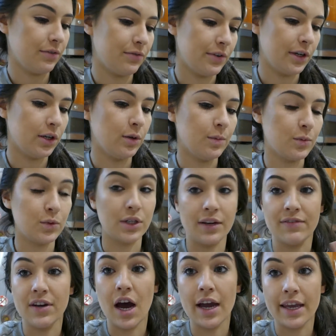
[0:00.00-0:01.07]
filmed, which
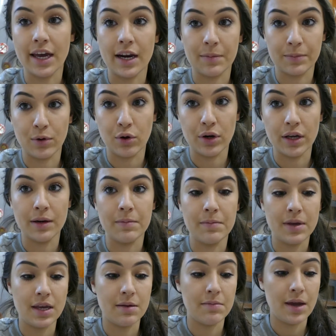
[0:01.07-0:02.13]
I've not yet uploaded,
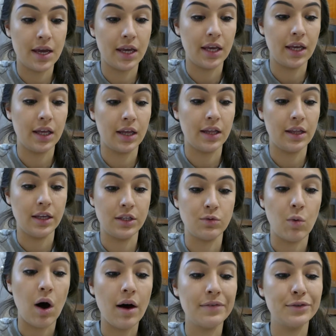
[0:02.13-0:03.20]
me making
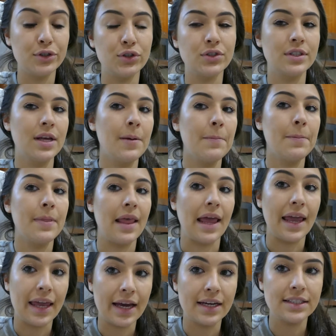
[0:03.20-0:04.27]
these waffles,
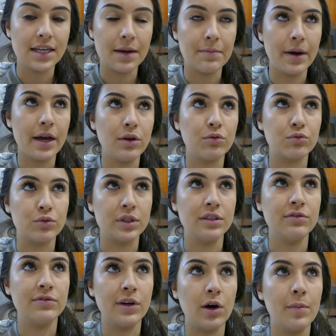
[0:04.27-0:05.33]
and I might
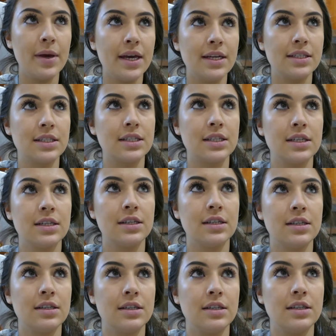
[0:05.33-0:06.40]
refilm it
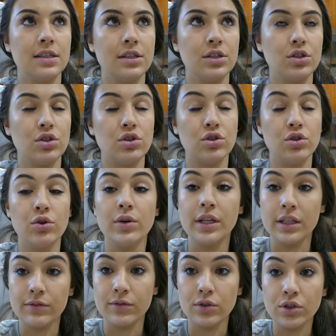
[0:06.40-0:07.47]
soon in
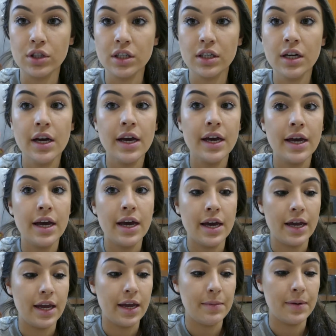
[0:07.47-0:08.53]
the future
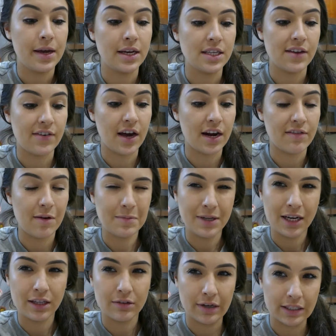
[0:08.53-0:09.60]
because I've kind of
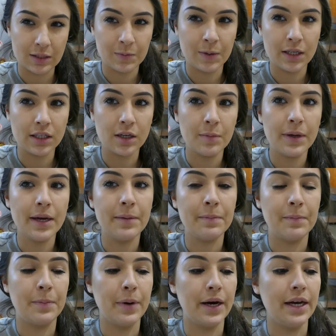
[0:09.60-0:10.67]
updated the recipe a little
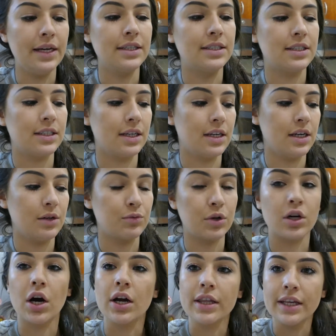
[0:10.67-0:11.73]
bit, but
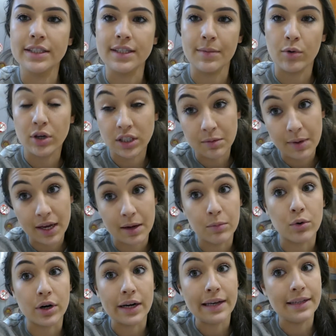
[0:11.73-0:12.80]
regardless, I'm going to make a
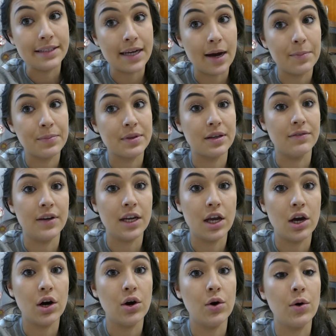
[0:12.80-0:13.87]
more in-depth
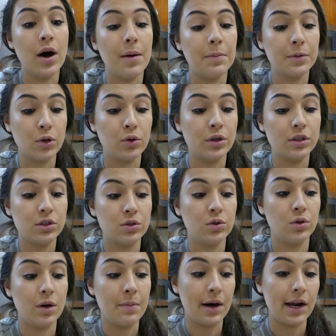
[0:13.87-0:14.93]
video uploaded
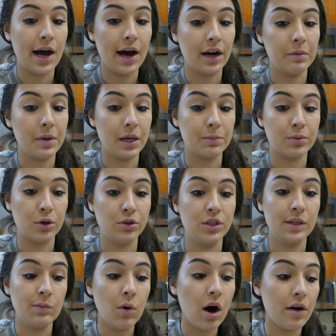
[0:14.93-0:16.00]
soon about how to make
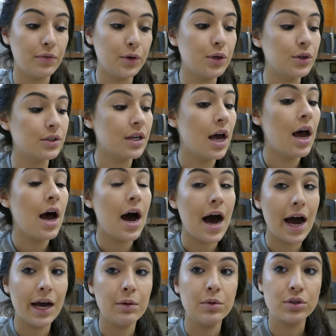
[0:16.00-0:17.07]
protein waffles.
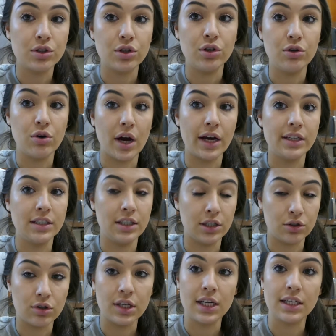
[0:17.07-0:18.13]
I will show you guys the
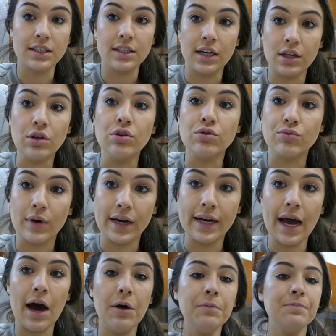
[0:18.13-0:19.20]
ingredients that I use right
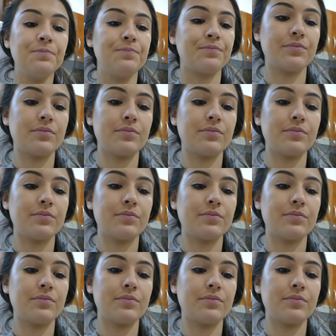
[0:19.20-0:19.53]
now.